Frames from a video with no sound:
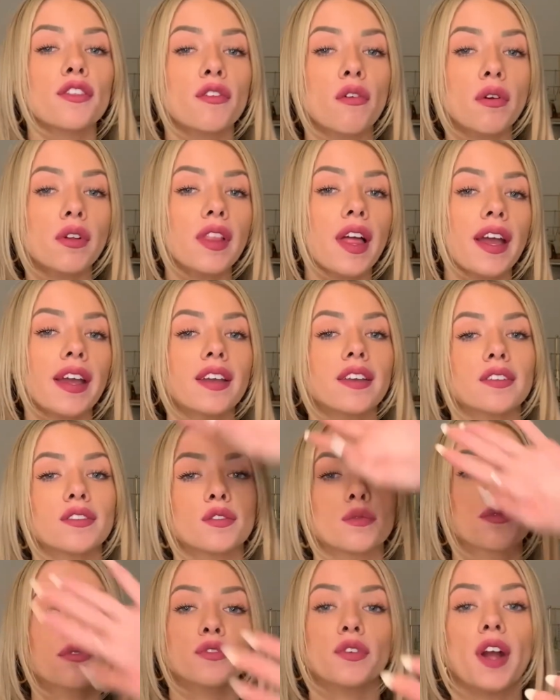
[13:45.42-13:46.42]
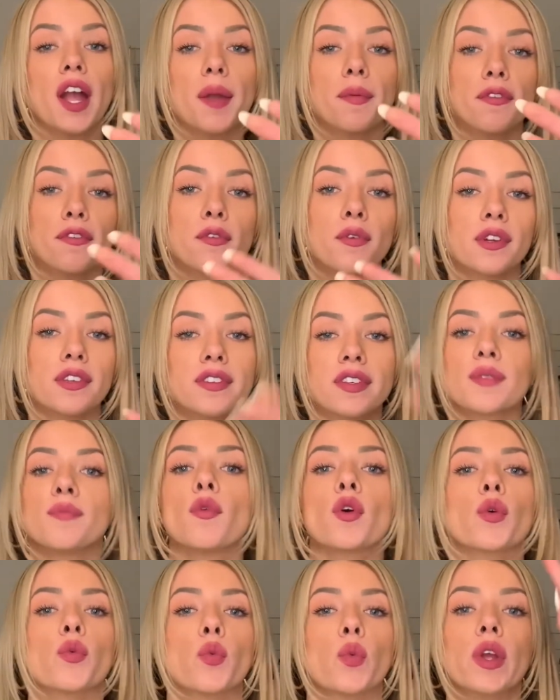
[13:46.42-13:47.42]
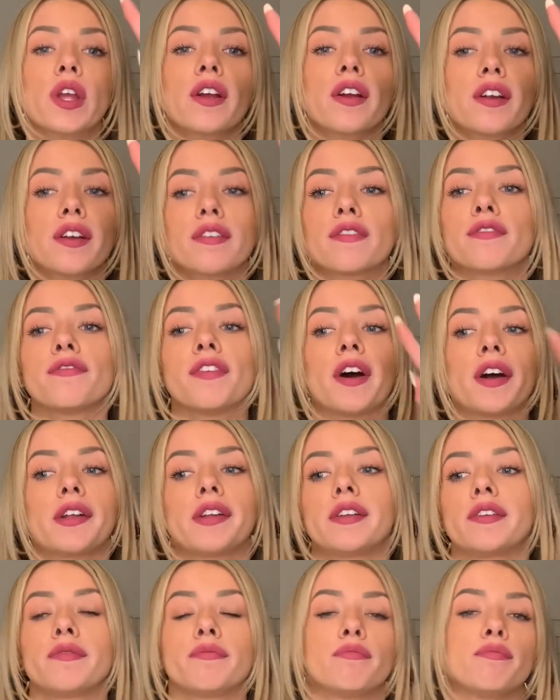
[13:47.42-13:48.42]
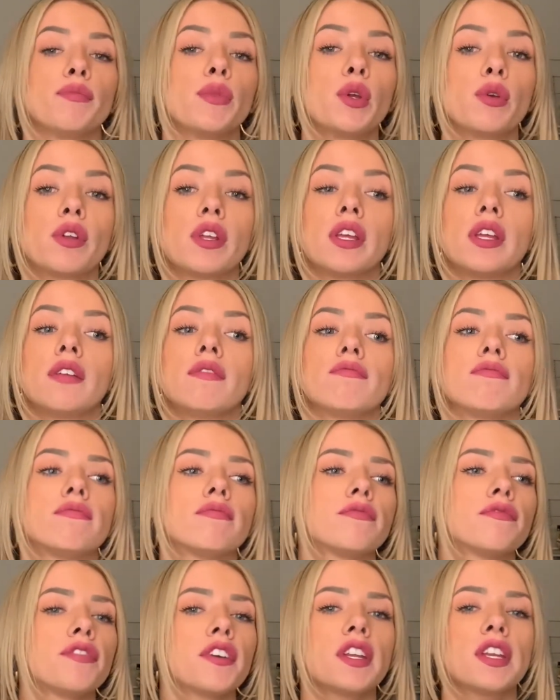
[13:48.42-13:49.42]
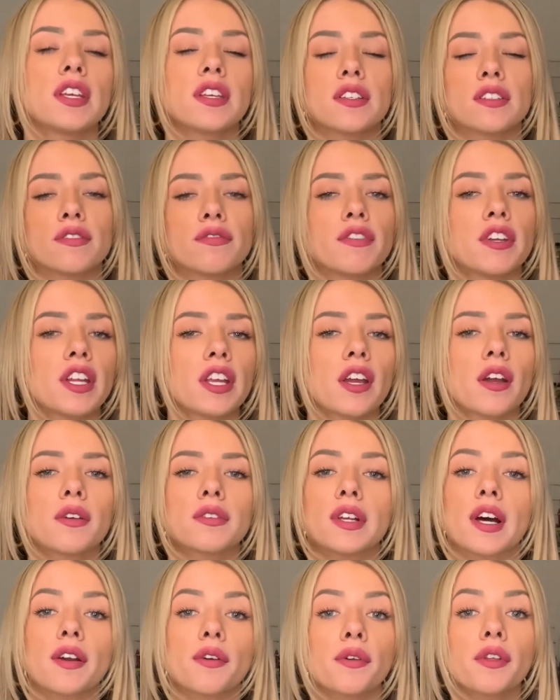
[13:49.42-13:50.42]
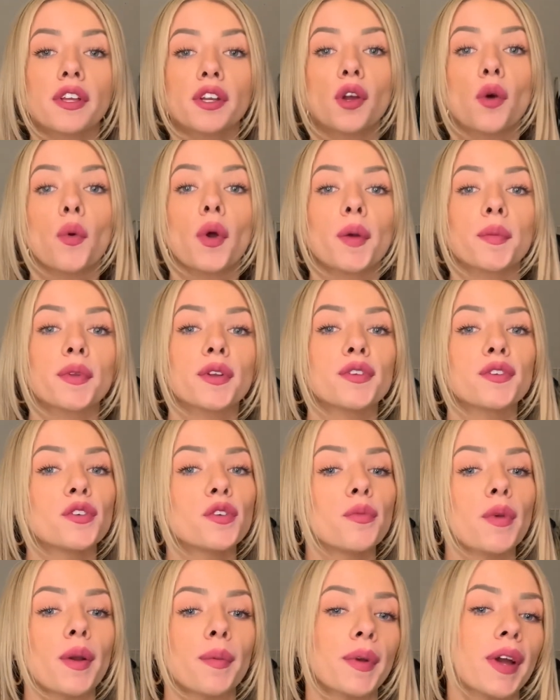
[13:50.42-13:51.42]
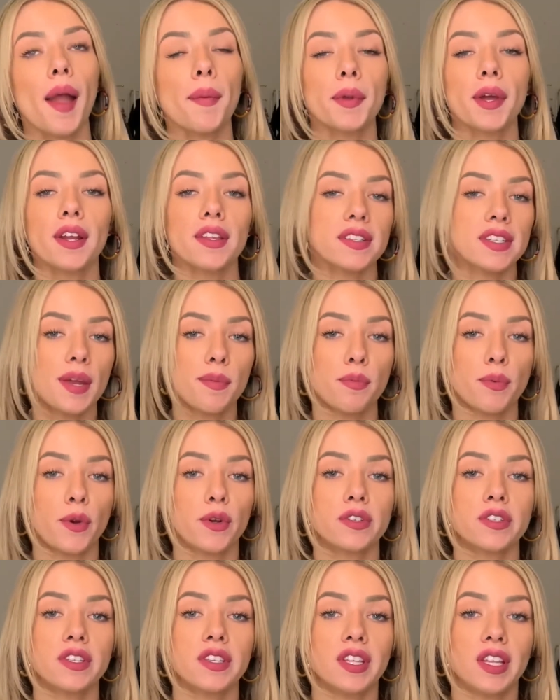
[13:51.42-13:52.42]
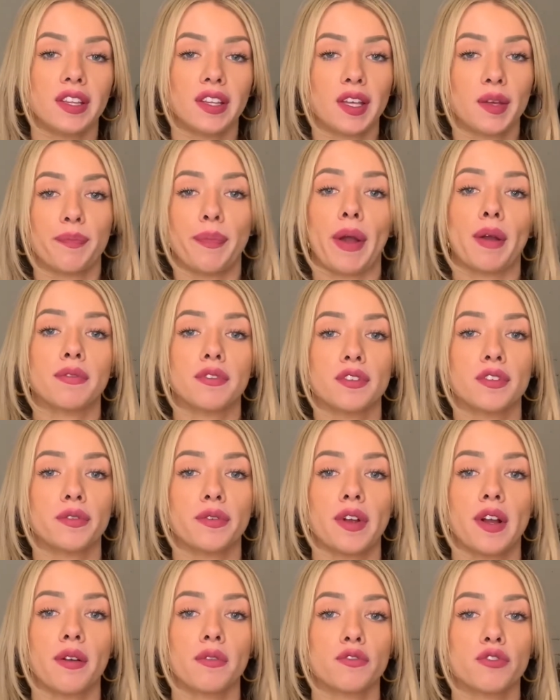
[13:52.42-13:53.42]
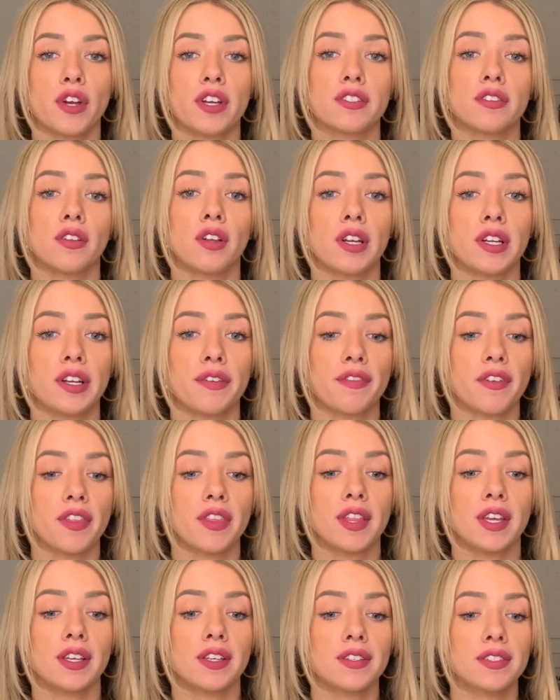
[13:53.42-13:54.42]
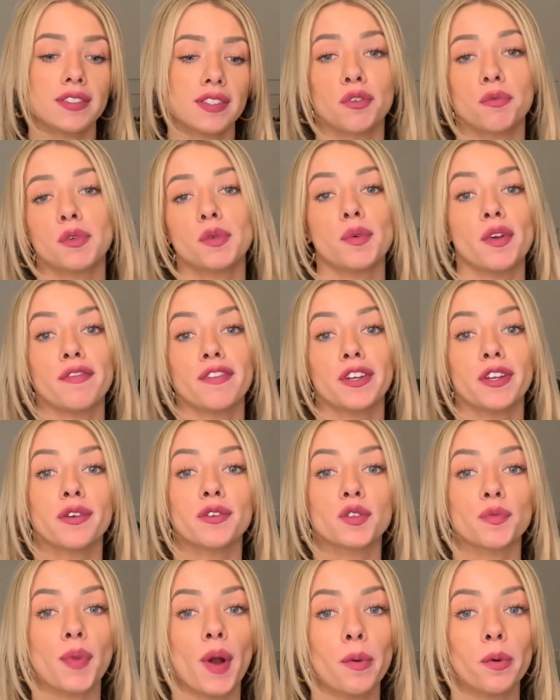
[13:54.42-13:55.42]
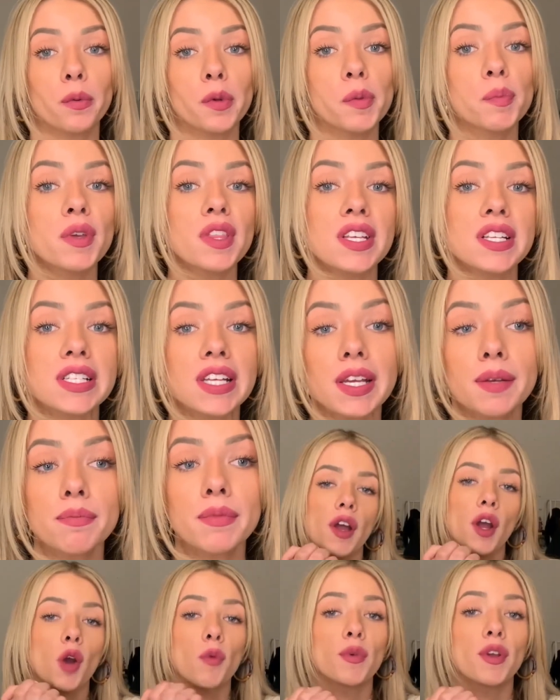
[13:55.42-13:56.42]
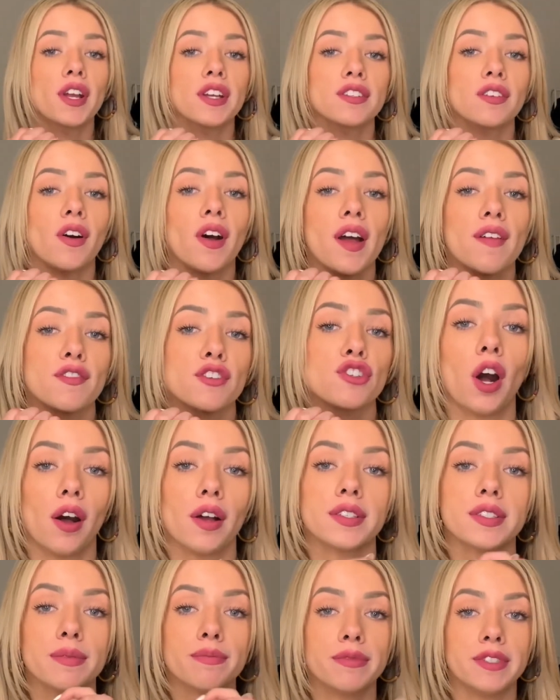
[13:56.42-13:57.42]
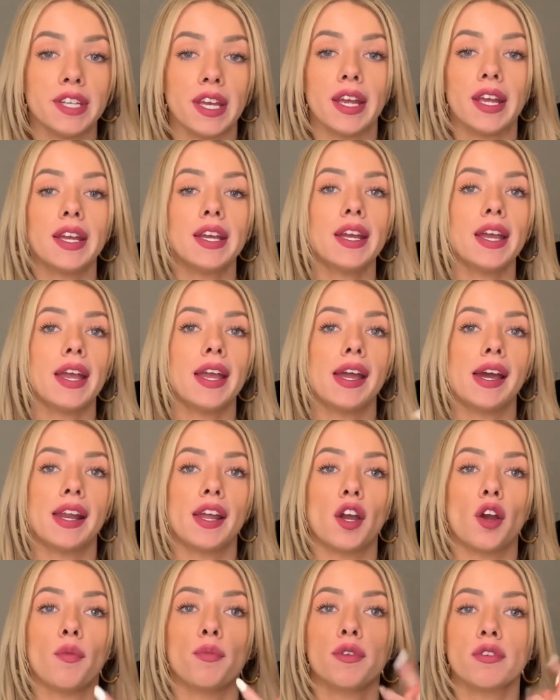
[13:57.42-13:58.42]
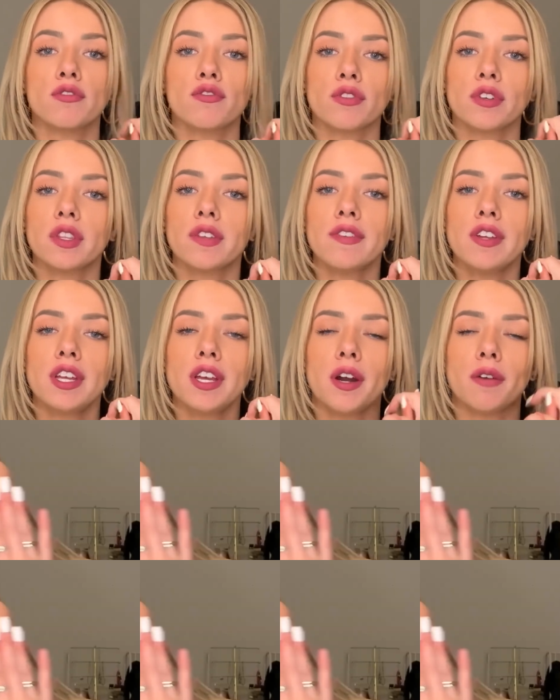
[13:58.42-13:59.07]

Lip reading: Throw a like, subscribe if you want to see more weird, fun, beauty, fitness videos. I don't really know what I'm gonna do, but I'm kind of the type of person that like bounces around, tries a lot of different things. To me, my videos will probably be the same. I hope you guys all have an awesome day, and I hope you enjoyed the video.